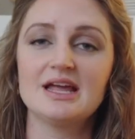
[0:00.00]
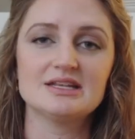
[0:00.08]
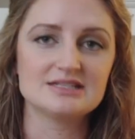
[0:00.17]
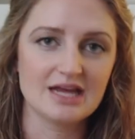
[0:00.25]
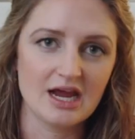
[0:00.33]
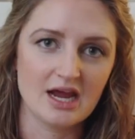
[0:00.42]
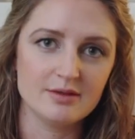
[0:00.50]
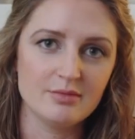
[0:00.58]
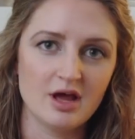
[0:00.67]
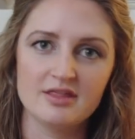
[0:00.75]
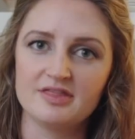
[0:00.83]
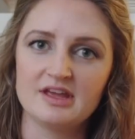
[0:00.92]
and time
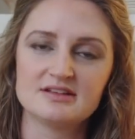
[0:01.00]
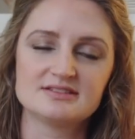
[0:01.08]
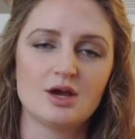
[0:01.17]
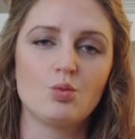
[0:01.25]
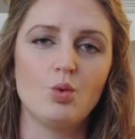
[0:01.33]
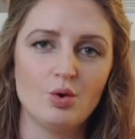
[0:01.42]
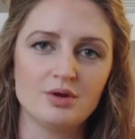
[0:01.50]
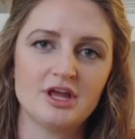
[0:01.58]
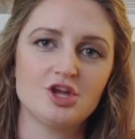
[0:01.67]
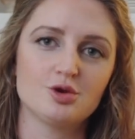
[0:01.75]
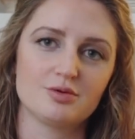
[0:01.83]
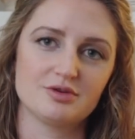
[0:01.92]
on things that won't
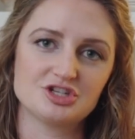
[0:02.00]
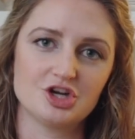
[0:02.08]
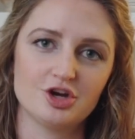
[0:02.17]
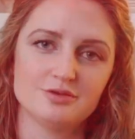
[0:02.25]
get you a return.